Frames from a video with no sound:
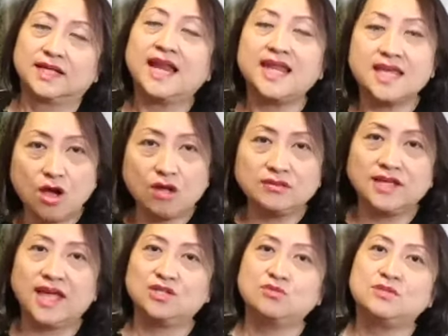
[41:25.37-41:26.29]
Clear
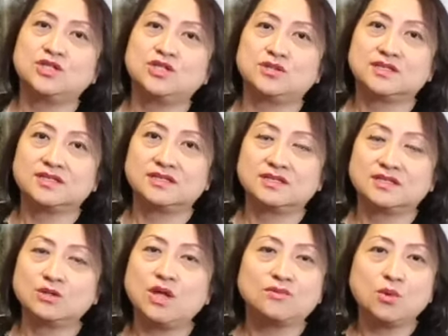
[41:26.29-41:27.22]
all the endometriosis
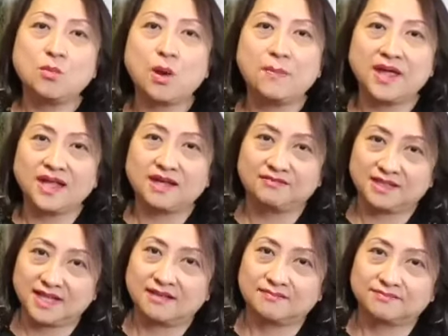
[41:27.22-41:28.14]
so you have no more pain
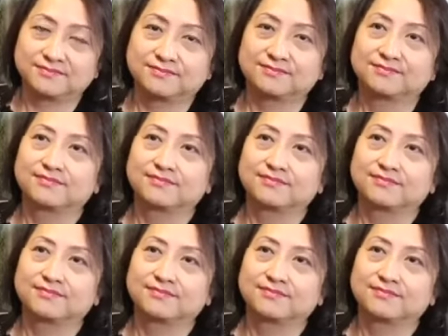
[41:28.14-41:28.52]
after that.